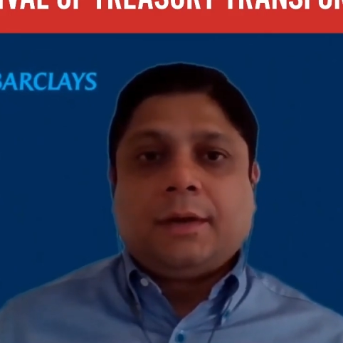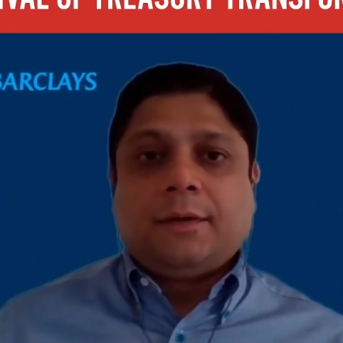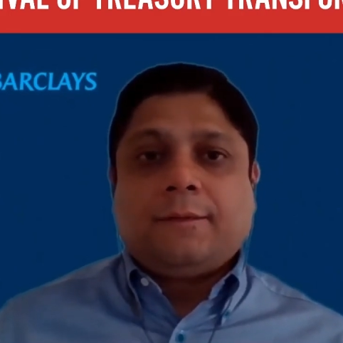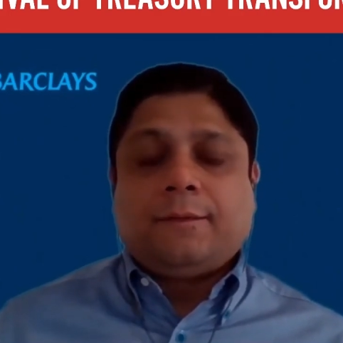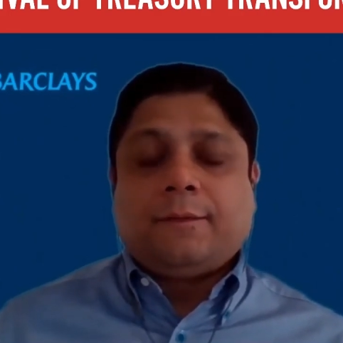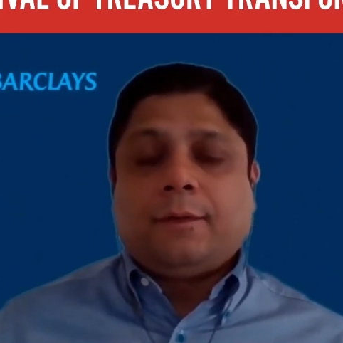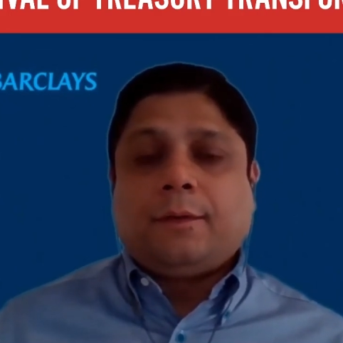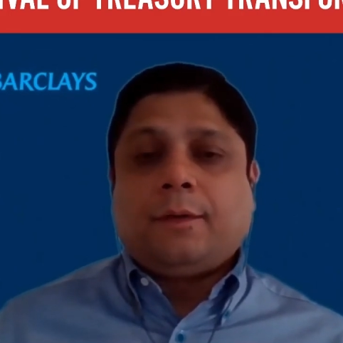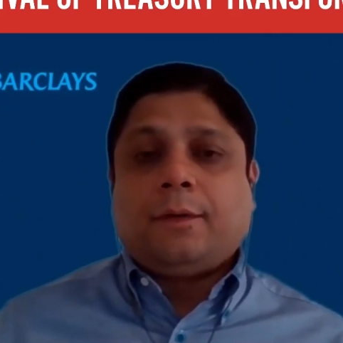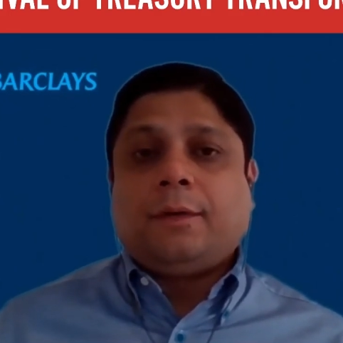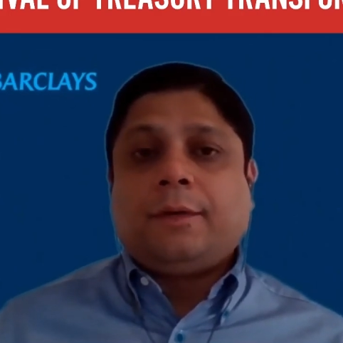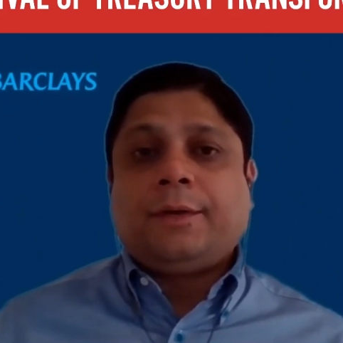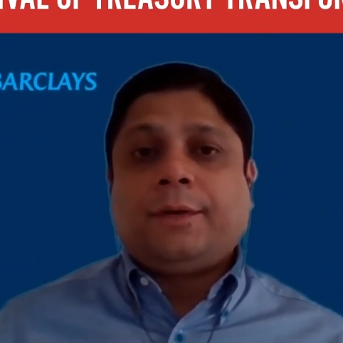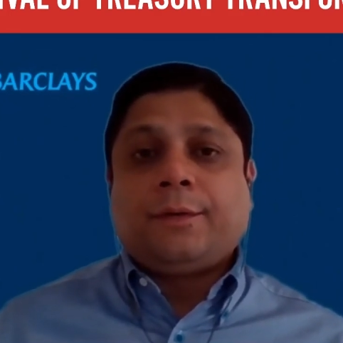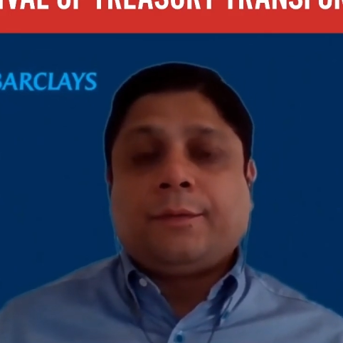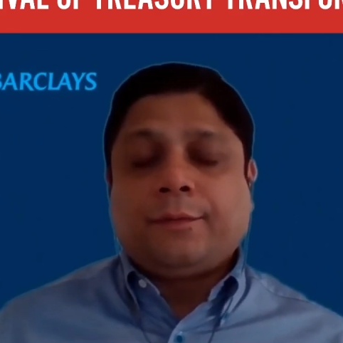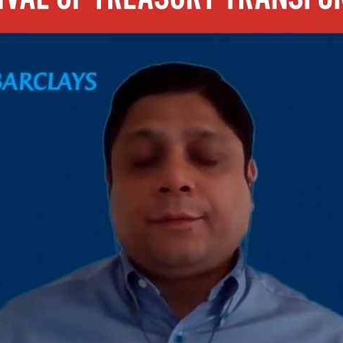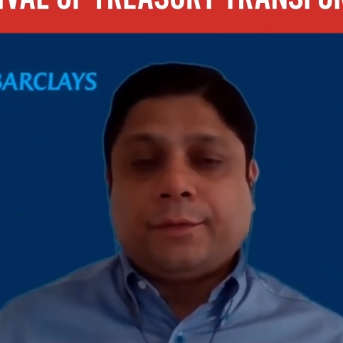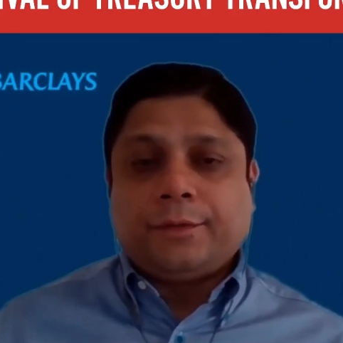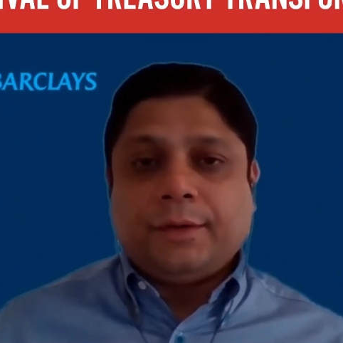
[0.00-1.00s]
for
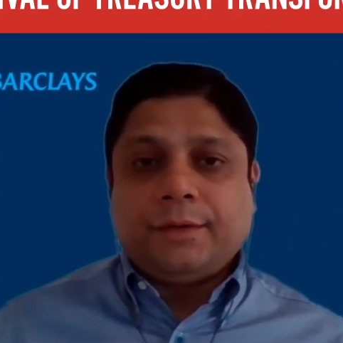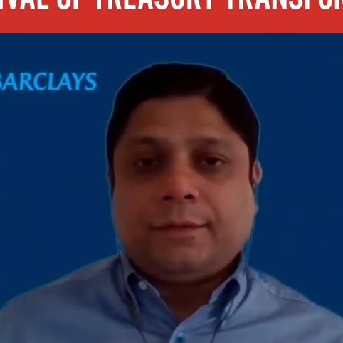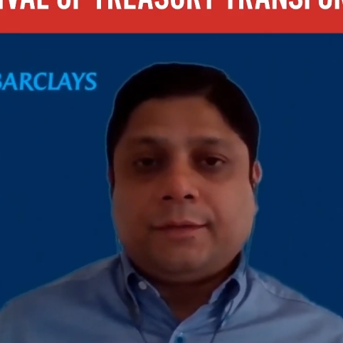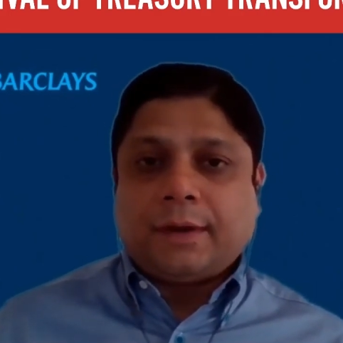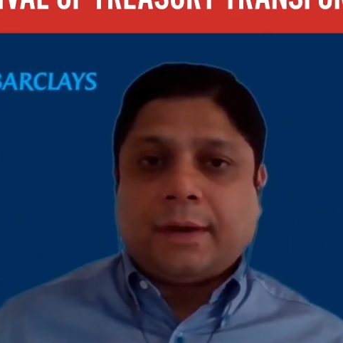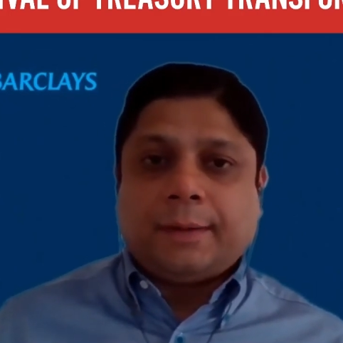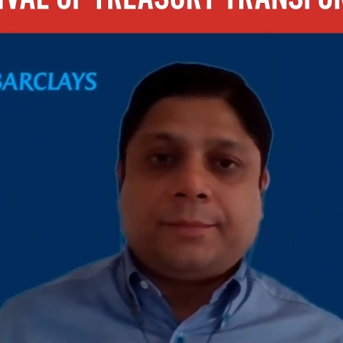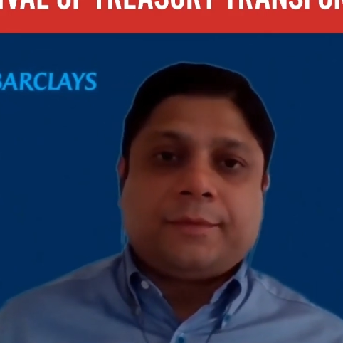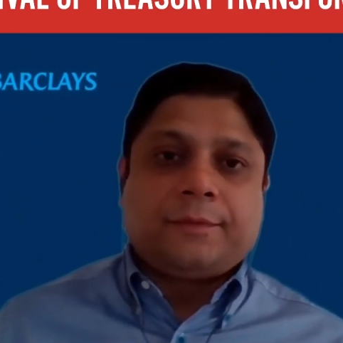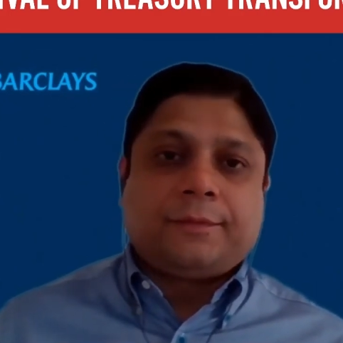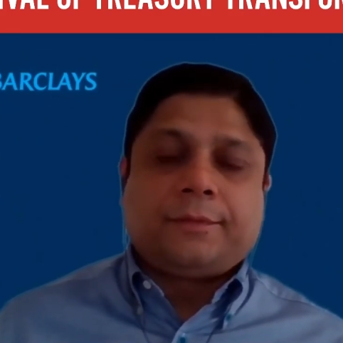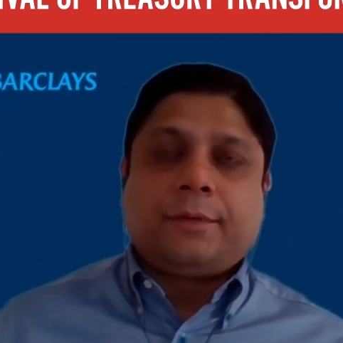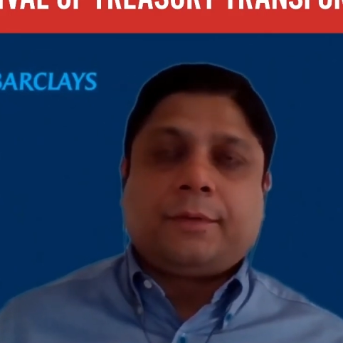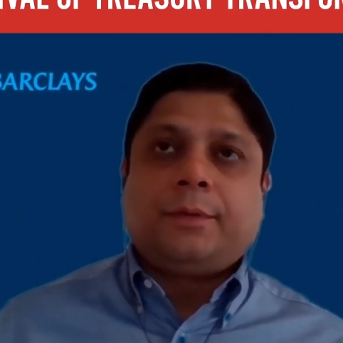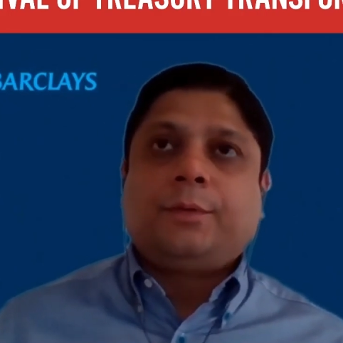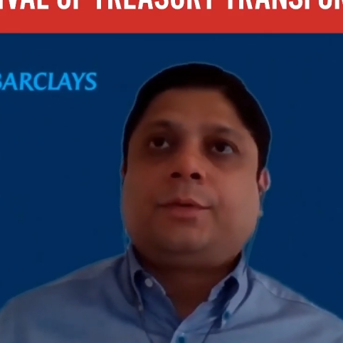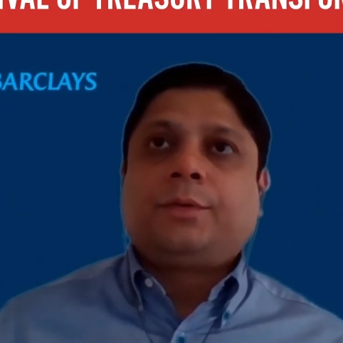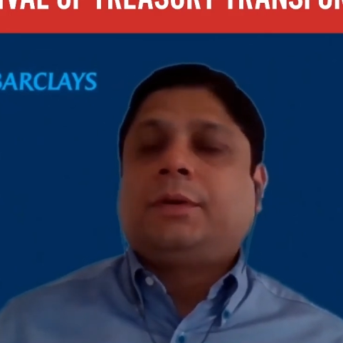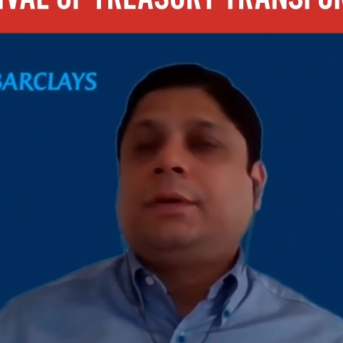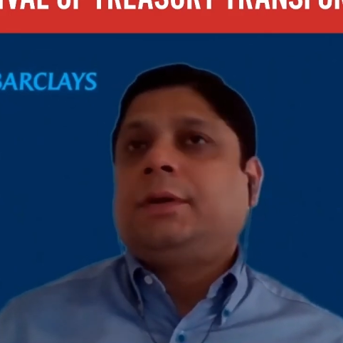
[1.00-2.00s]
these types of
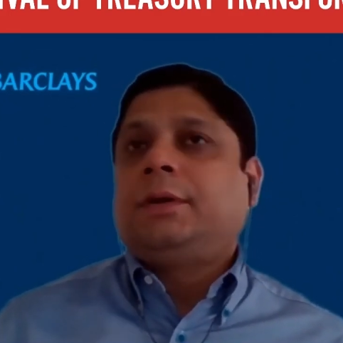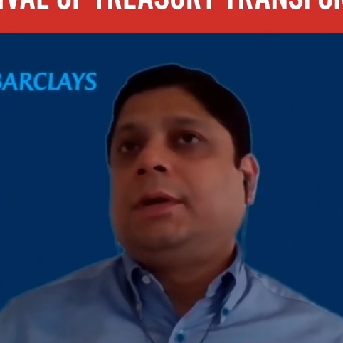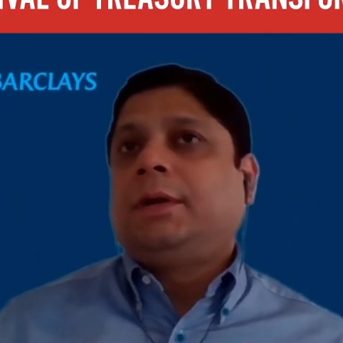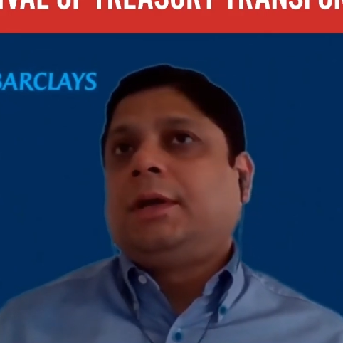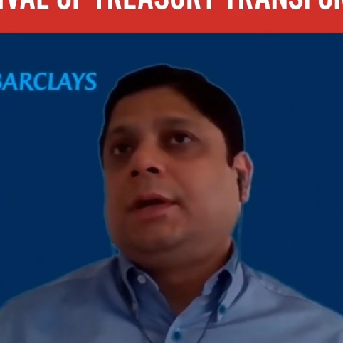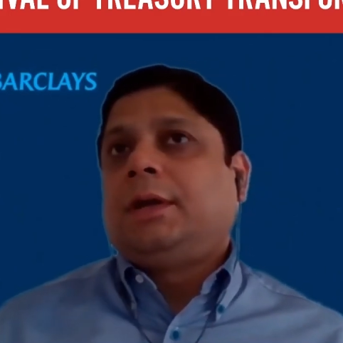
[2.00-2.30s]
solution.